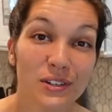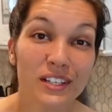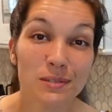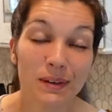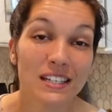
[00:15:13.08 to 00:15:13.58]

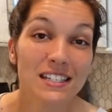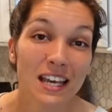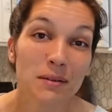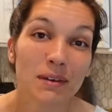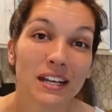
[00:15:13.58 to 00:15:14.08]
it's been
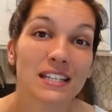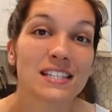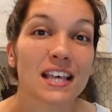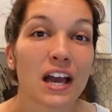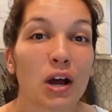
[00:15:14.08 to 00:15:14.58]
10 minutes
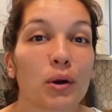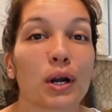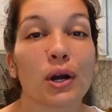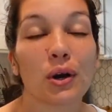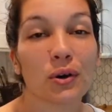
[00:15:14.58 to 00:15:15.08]
that
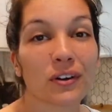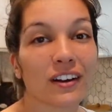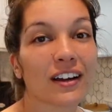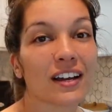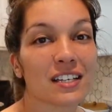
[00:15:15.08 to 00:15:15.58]
our
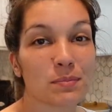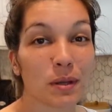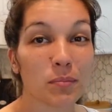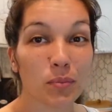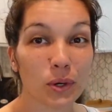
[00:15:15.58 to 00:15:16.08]
okra has
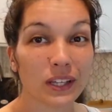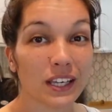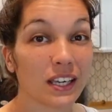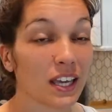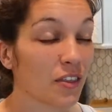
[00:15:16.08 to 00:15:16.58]
been
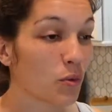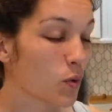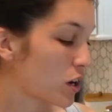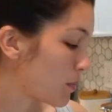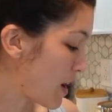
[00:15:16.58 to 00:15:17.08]
boiling in the
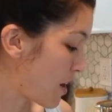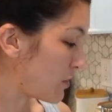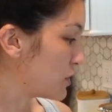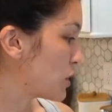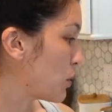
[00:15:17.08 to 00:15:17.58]
water bath.
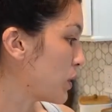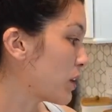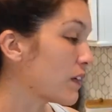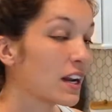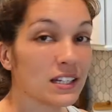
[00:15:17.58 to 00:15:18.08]
So we are
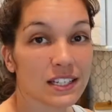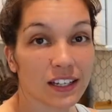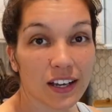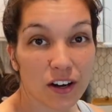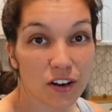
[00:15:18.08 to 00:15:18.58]
ready to
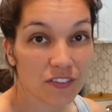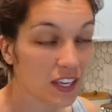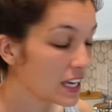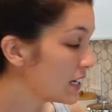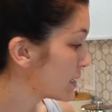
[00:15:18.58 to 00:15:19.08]
cut off the
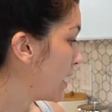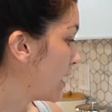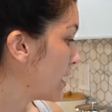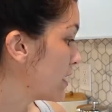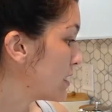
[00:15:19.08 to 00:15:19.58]
heat,
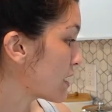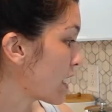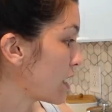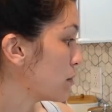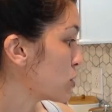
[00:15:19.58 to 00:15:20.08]
and
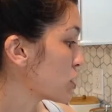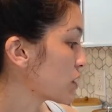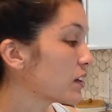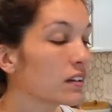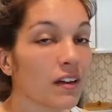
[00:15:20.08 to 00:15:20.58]
I'm just
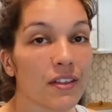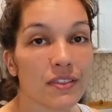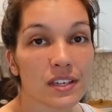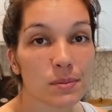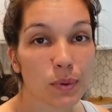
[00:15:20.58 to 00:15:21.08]
gonna let
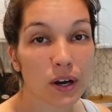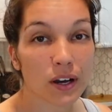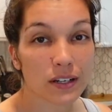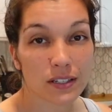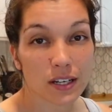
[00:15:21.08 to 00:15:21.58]
this
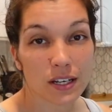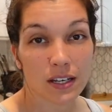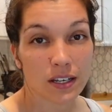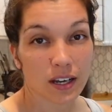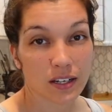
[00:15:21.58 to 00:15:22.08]
pot
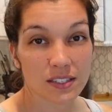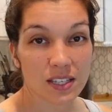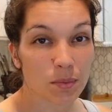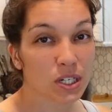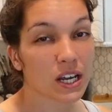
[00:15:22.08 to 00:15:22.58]
kind of
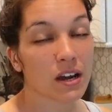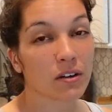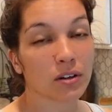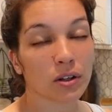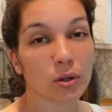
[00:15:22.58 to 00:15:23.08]
simmer
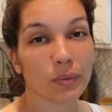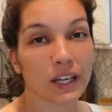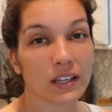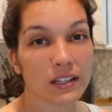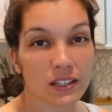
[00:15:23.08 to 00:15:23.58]
down a little
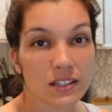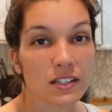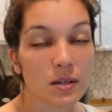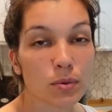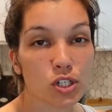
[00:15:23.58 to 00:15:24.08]
bit, the
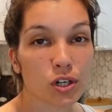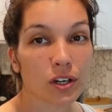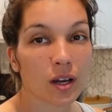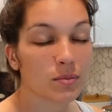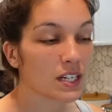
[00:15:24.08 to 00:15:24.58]
temperature to
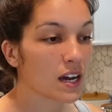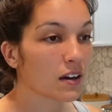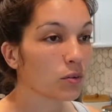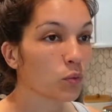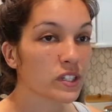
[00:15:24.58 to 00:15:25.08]
come
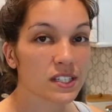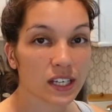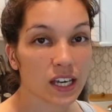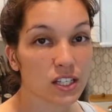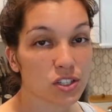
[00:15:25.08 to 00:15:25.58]
down once
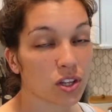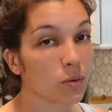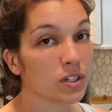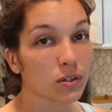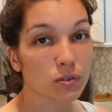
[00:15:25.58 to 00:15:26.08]
again so that
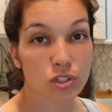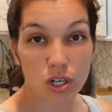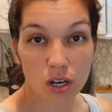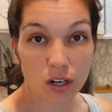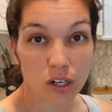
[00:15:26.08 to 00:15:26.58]
we don't
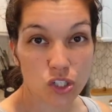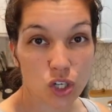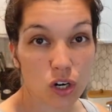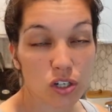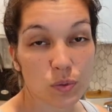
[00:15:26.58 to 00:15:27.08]
shock our
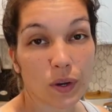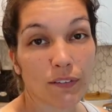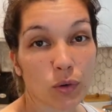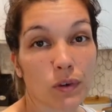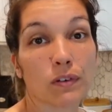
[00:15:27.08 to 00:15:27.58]
jars
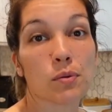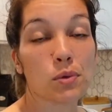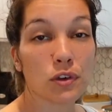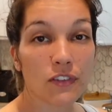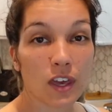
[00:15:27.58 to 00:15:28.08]
whenever we
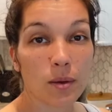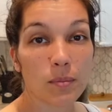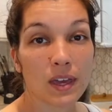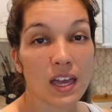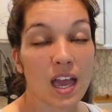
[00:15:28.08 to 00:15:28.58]
remove them
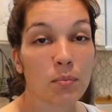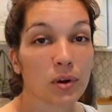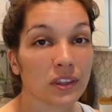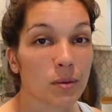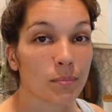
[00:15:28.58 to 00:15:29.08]
and
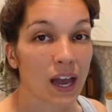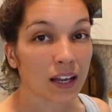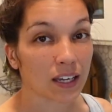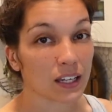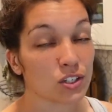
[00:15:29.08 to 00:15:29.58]
bring them
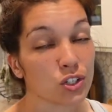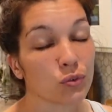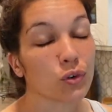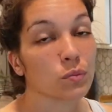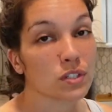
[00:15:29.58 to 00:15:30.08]
back into
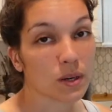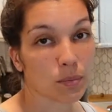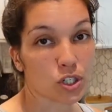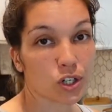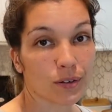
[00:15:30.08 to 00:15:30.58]
room
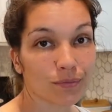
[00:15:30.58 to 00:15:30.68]
temperature.